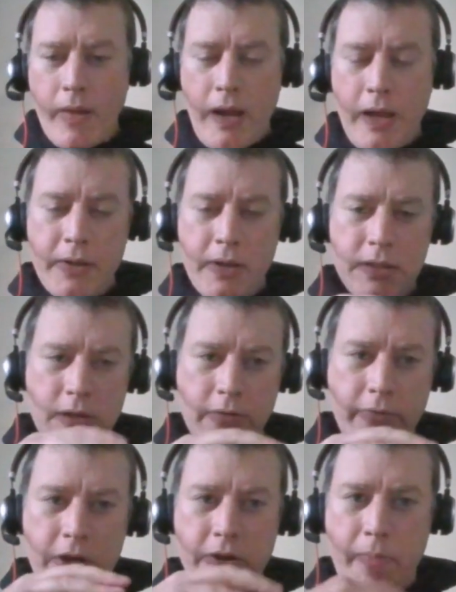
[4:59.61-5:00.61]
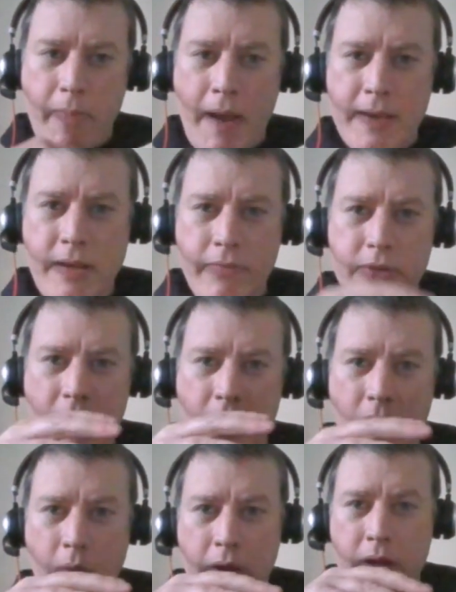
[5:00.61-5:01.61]
I think it's in the region of about
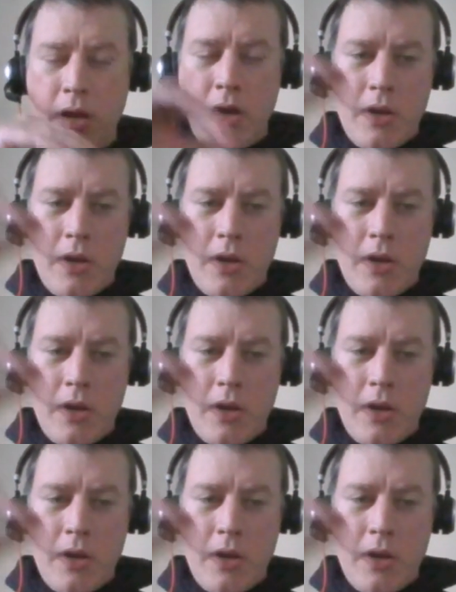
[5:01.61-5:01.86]
17 quid.